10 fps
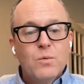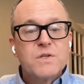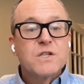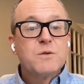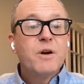
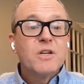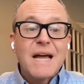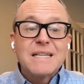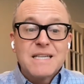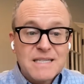was experience
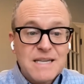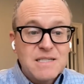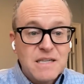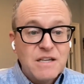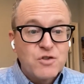that
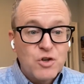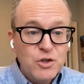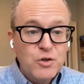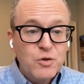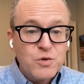success leaves
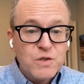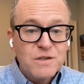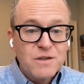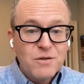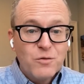clues,
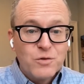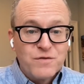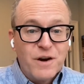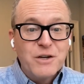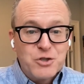was
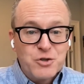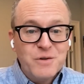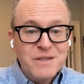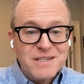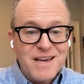very true
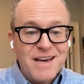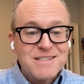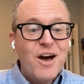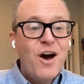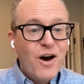in this case.
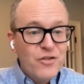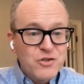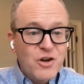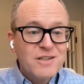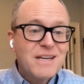
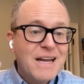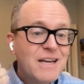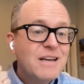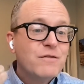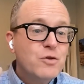Others called and said,
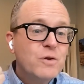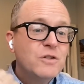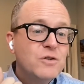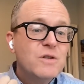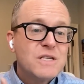hey, if you can
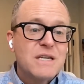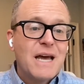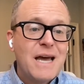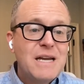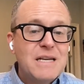do this in
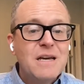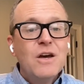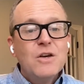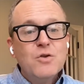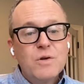Haiti,
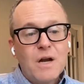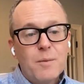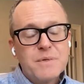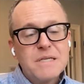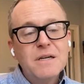you can
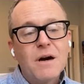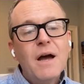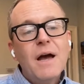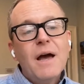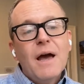help us here.
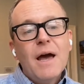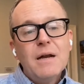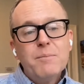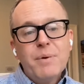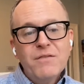And
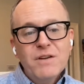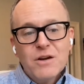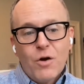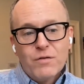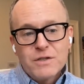it
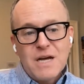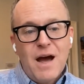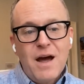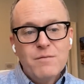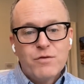pivoted over
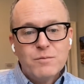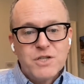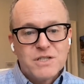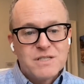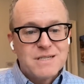time from
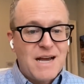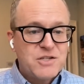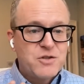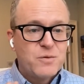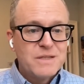just
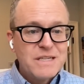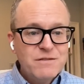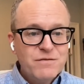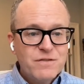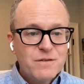disaster
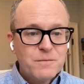relief